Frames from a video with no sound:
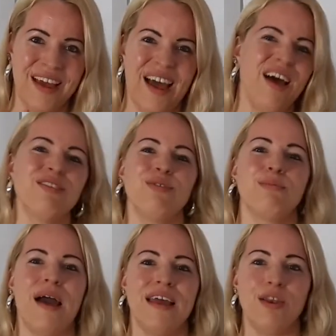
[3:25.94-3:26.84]
As you
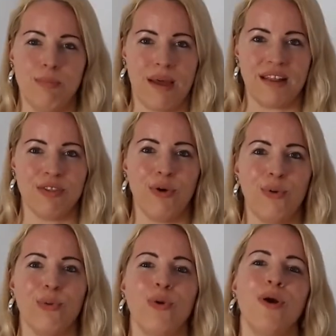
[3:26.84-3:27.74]
might
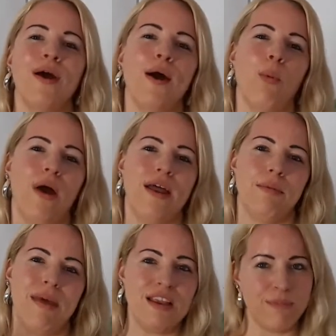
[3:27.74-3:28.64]
know, when
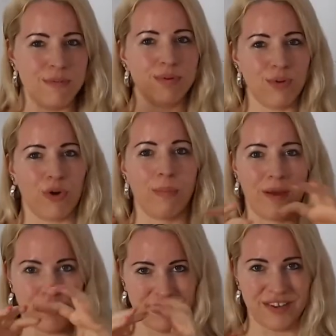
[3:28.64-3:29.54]
many people talk
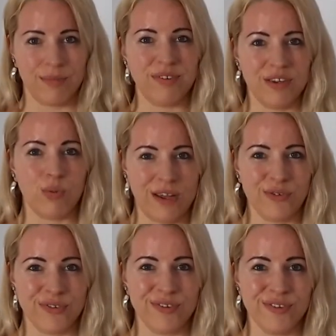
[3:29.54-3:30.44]
about the same
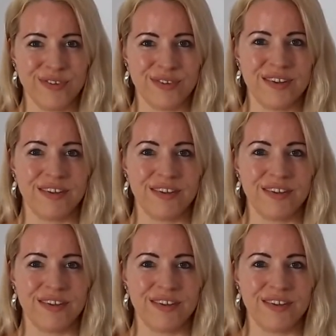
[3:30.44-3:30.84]
situations,